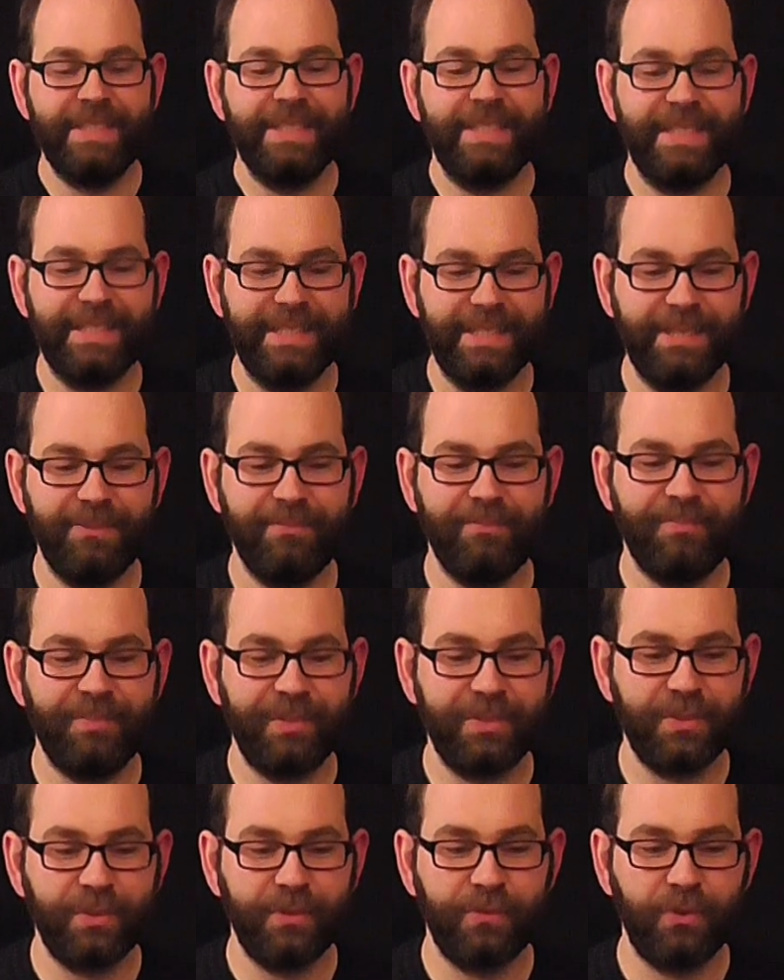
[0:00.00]
So
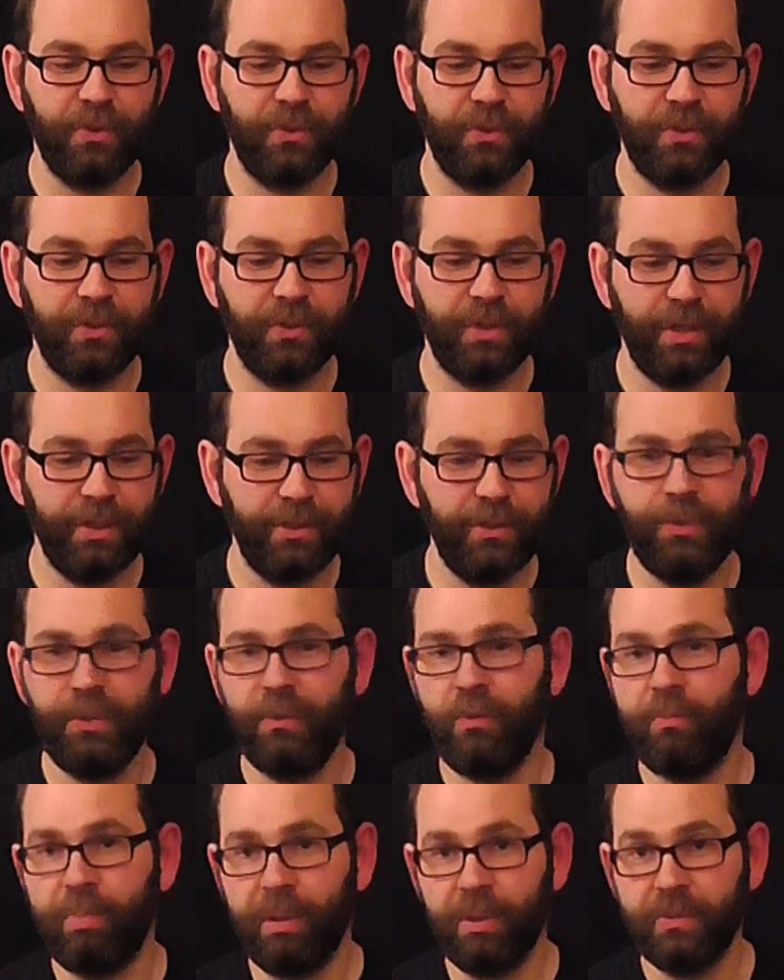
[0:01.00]
I've got a
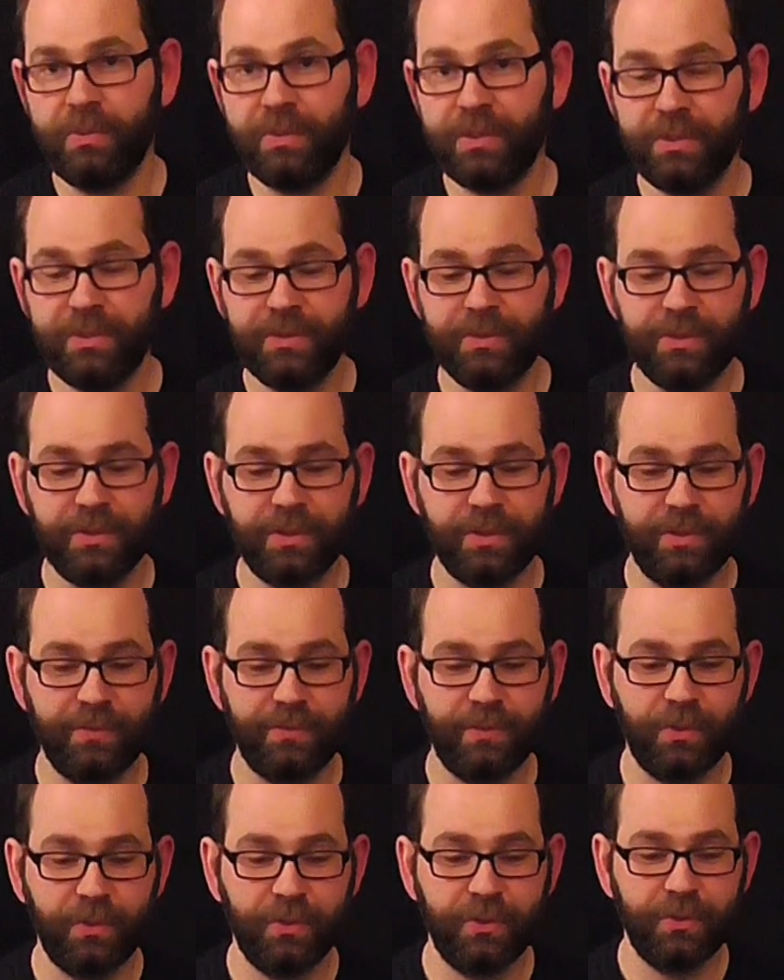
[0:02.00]
unit of bolters,
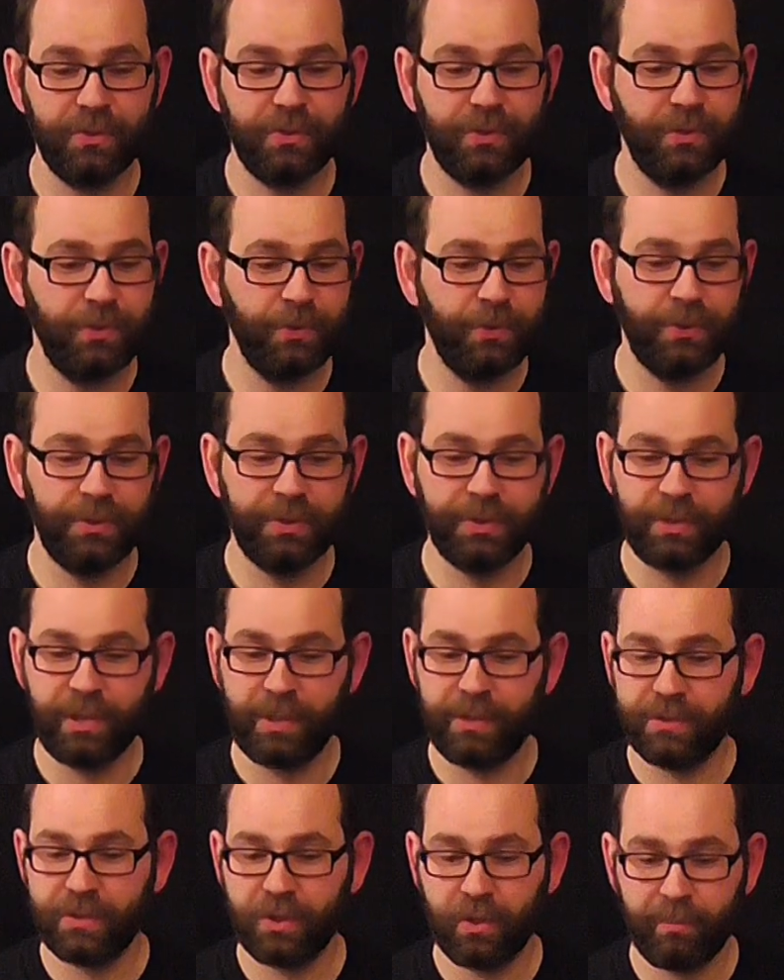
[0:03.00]
I've got 2 units of
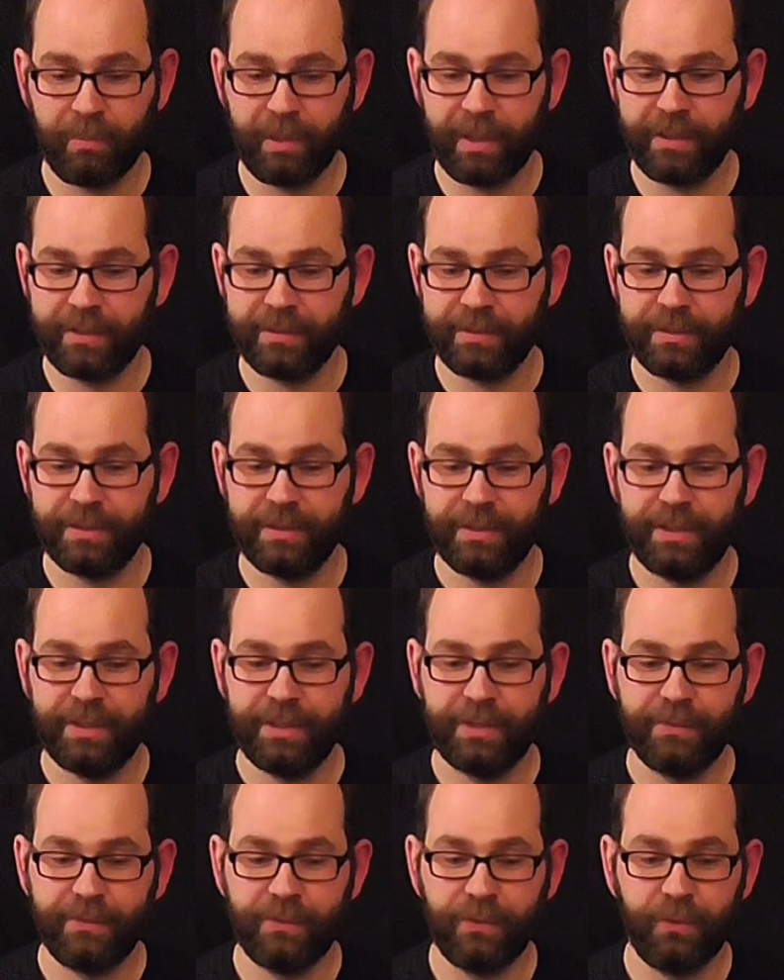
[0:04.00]
close combat,
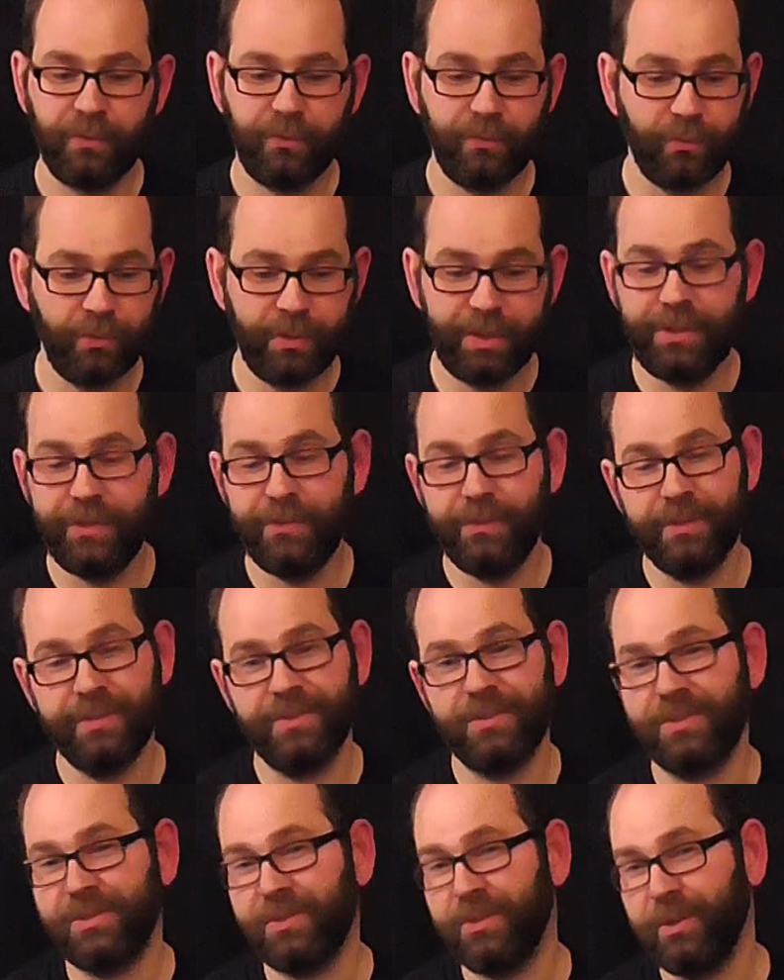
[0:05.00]
I've got 3
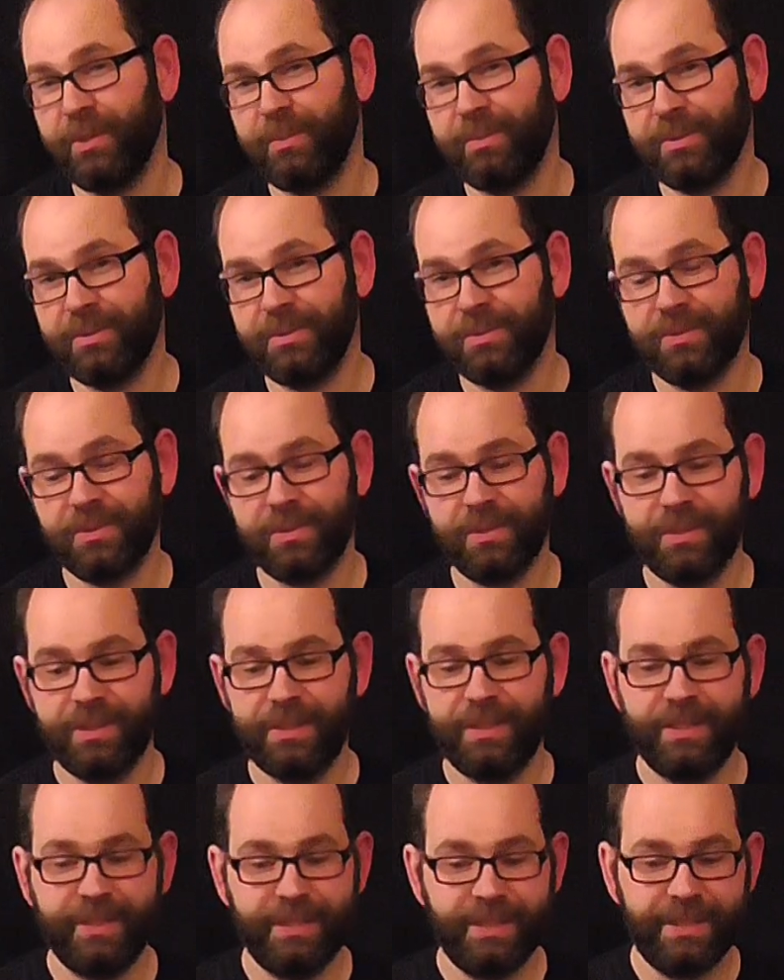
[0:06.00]
units of snipers,
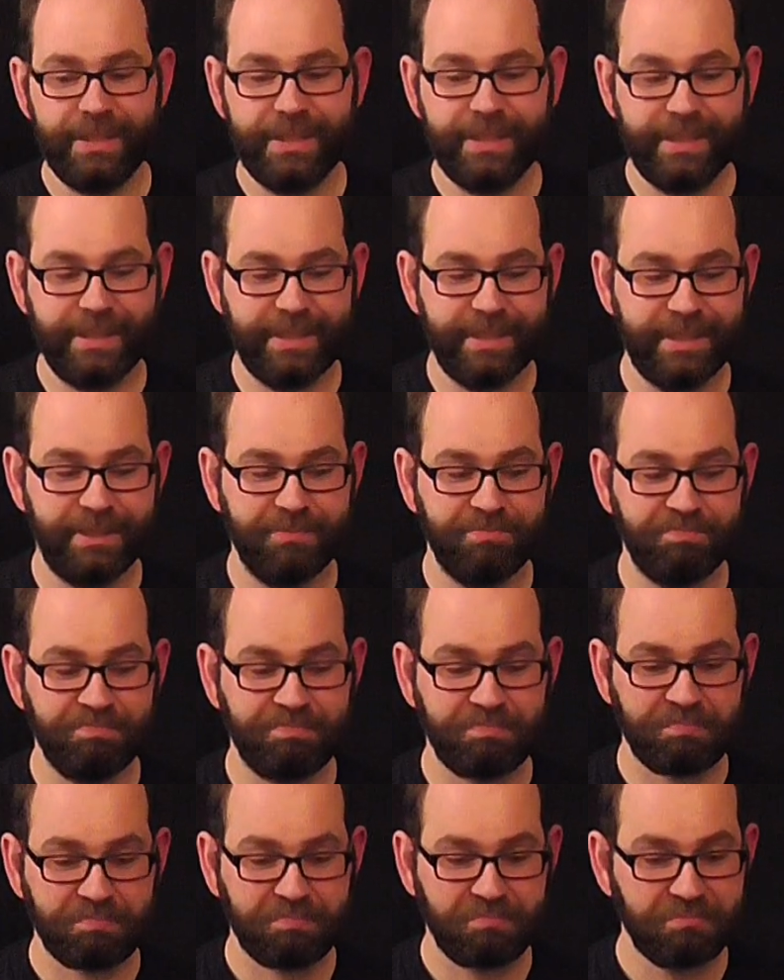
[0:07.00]
and
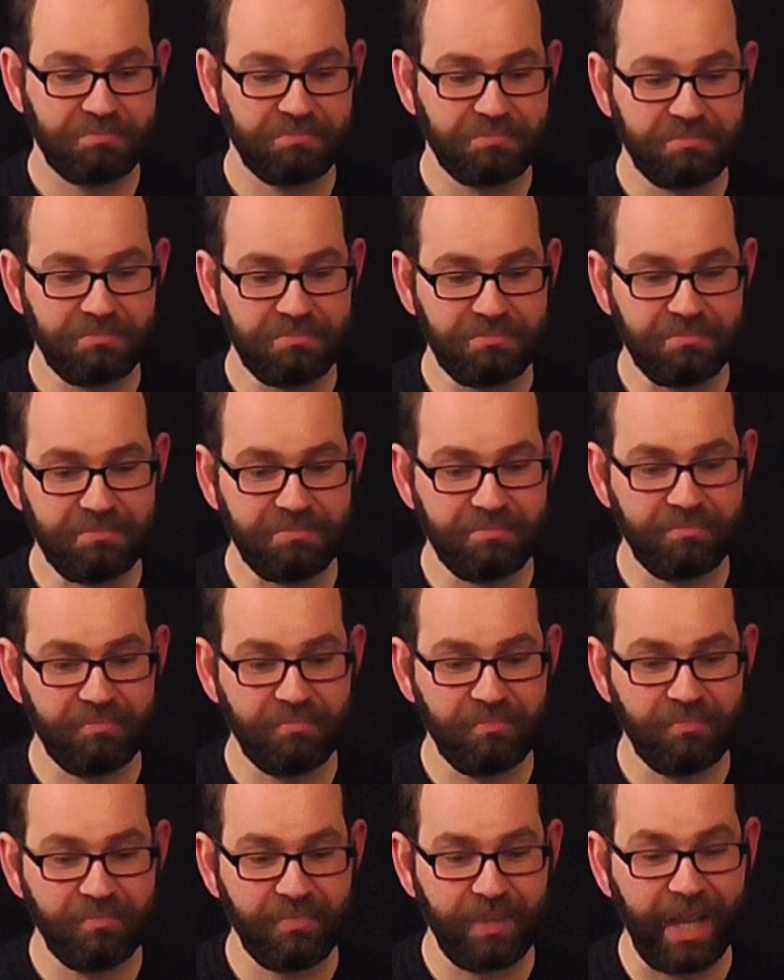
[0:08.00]

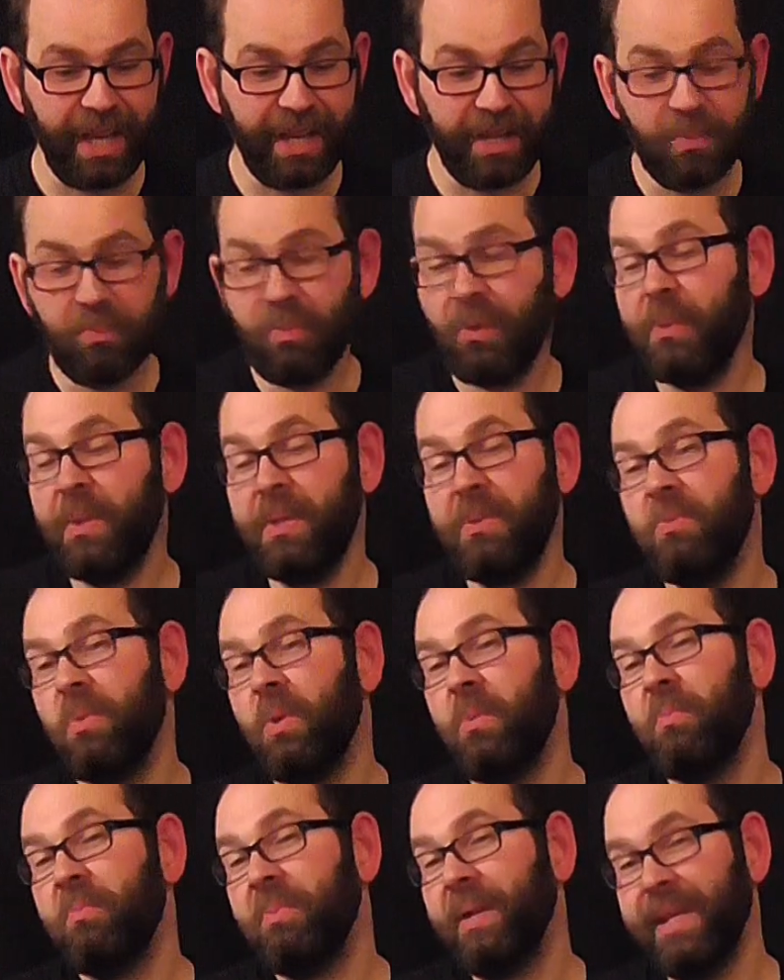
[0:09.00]
I probably
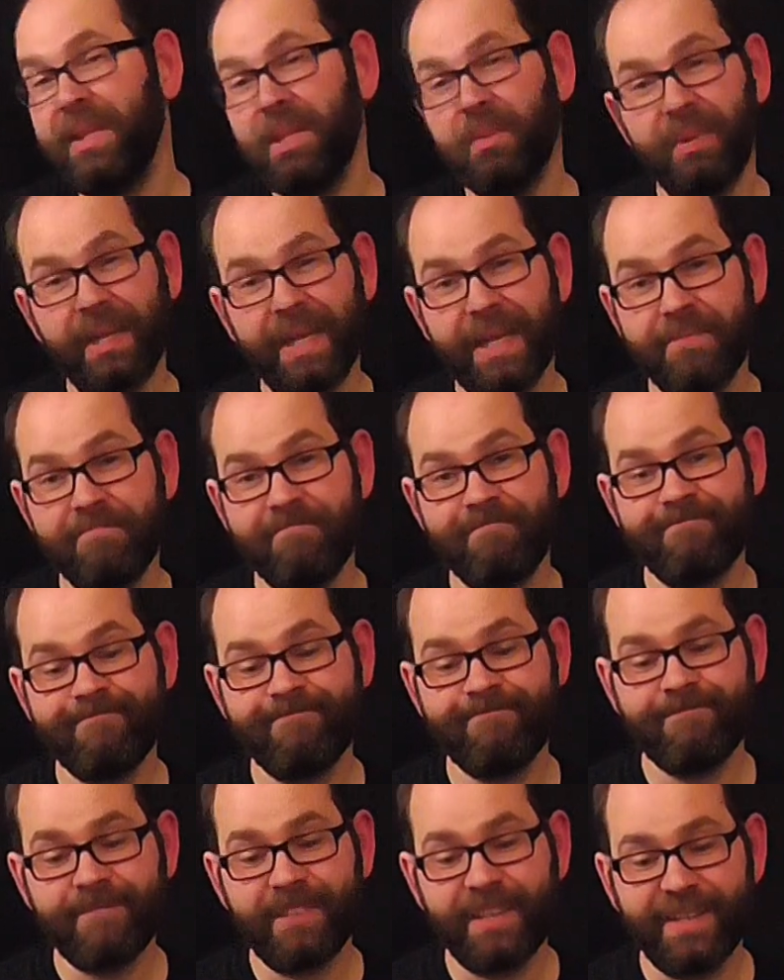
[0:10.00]
won't play them again.
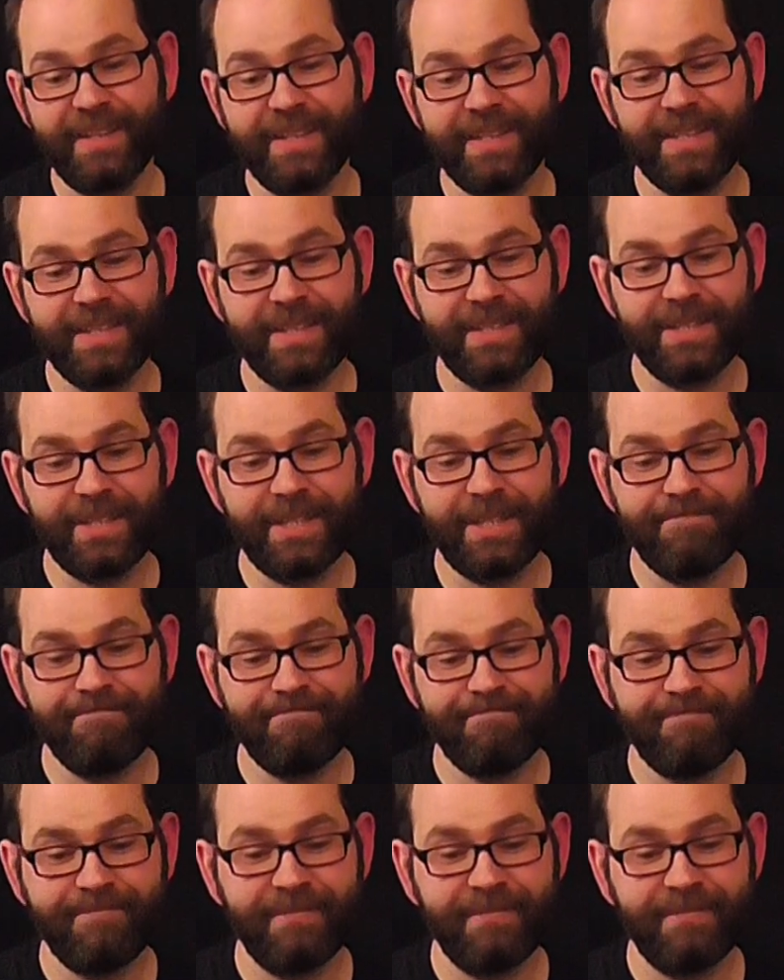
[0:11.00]
It is a shame.